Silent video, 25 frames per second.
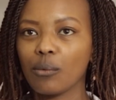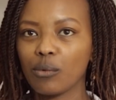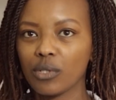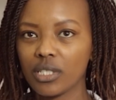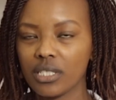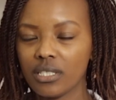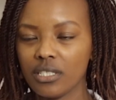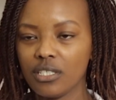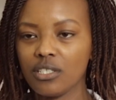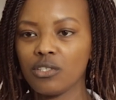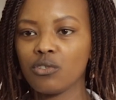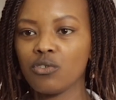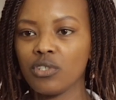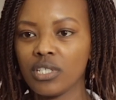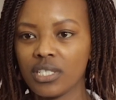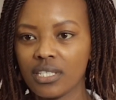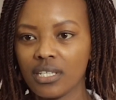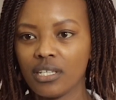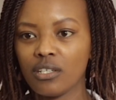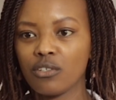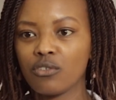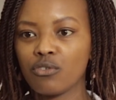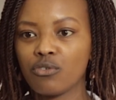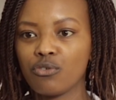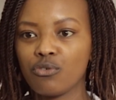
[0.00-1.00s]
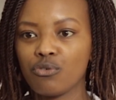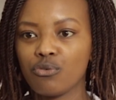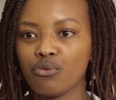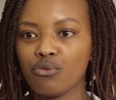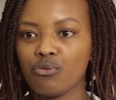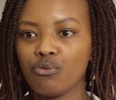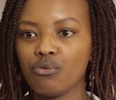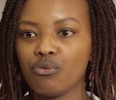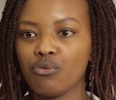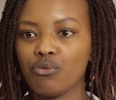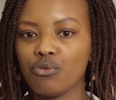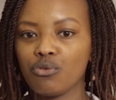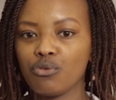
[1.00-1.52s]
what it is you intend
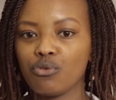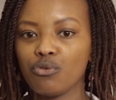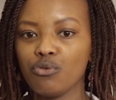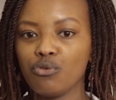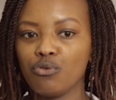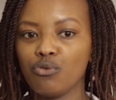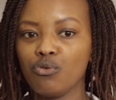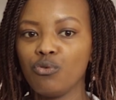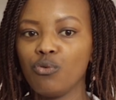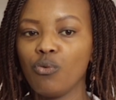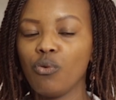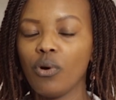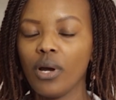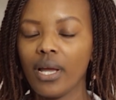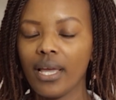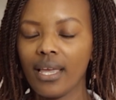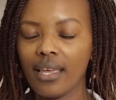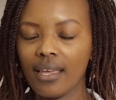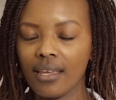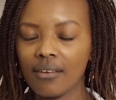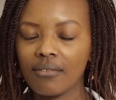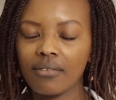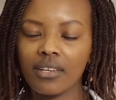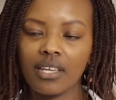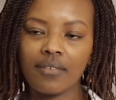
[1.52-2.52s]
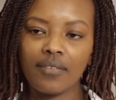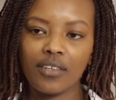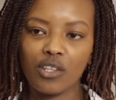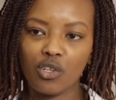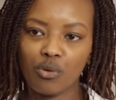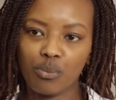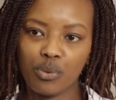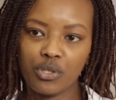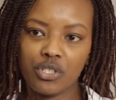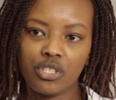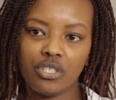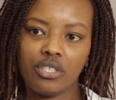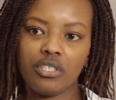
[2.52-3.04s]
to do if given the
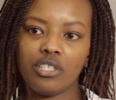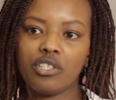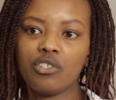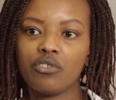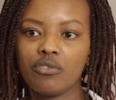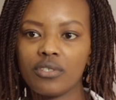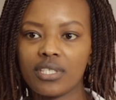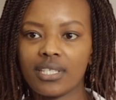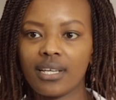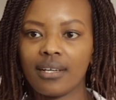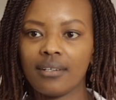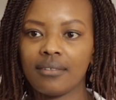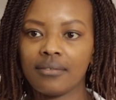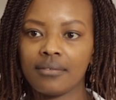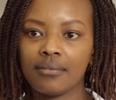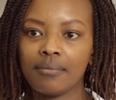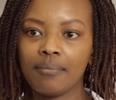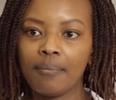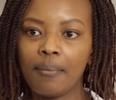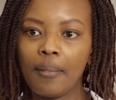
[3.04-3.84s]
opportunity to serve.